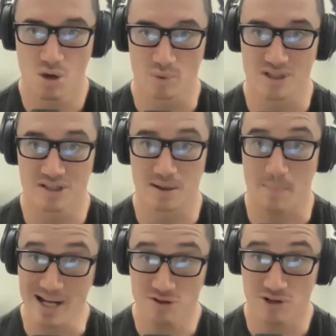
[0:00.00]
which is that
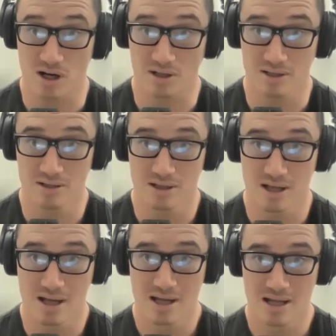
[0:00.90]
patriarchy
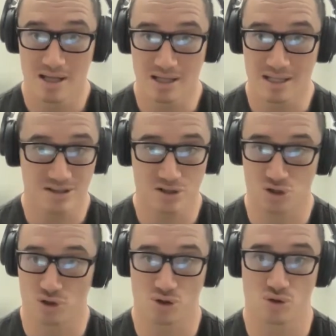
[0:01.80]
isn't a
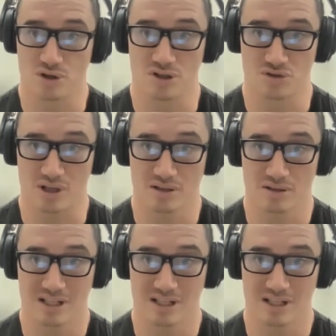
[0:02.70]
social construct.